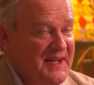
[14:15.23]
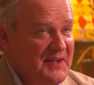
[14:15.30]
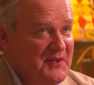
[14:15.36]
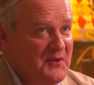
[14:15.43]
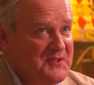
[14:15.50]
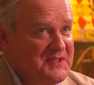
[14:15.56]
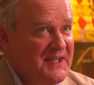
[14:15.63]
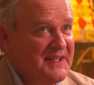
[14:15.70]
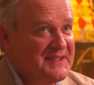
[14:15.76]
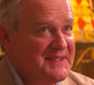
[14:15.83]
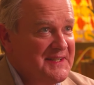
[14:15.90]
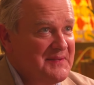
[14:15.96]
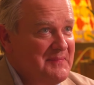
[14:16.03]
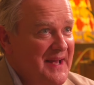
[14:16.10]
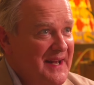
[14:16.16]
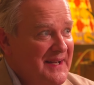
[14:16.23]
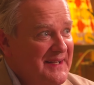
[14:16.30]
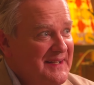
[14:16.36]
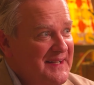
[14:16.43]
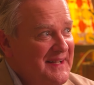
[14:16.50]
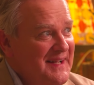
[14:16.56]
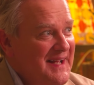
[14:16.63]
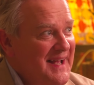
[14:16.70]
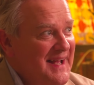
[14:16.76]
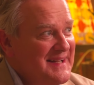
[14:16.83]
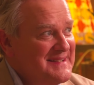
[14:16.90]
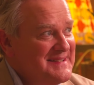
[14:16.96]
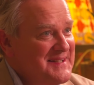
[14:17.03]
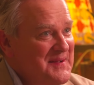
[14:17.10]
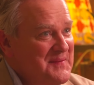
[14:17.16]
I got tickets in the ballot,
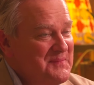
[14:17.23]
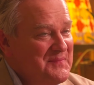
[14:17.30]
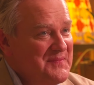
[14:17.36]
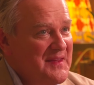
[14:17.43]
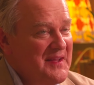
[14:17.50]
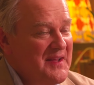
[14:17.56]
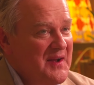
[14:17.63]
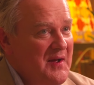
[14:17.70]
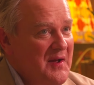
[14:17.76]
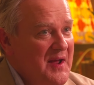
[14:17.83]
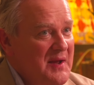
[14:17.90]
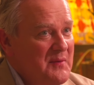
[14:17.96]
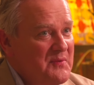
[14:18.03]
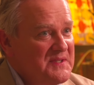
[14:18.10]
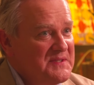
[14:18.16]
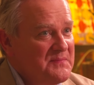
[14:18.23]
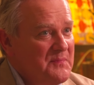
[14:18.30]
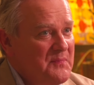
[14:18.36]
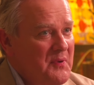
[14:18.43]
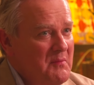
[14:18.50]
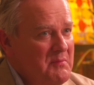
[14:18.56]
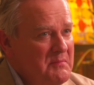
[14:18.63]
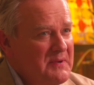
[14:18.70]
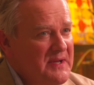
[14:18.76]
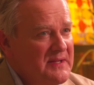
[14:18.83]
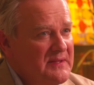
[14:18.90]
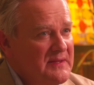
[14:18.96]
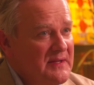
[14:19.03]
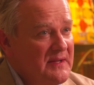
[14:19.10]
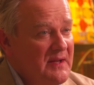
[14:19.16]
and um, you know it was probably
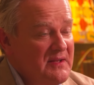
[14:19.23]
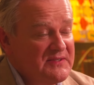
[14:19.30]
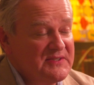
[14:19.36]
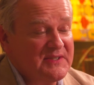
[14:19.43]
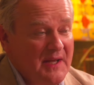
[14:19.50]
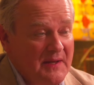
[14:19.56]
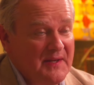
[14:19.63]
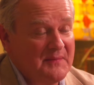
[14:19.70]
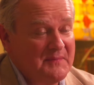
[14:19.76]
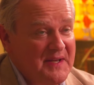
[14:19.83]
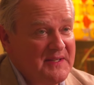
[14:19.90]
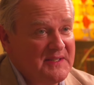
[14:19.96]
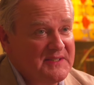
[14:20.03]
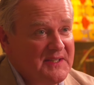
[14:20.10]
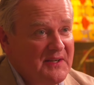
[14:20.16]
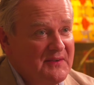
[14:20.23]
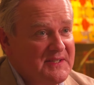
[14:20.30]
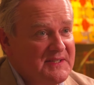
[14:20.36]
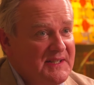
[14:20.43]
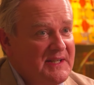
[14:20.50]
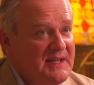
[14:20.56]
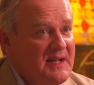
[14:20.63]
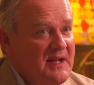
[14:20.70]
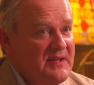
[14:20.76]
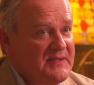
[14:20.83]
the last time. I mean this seriously.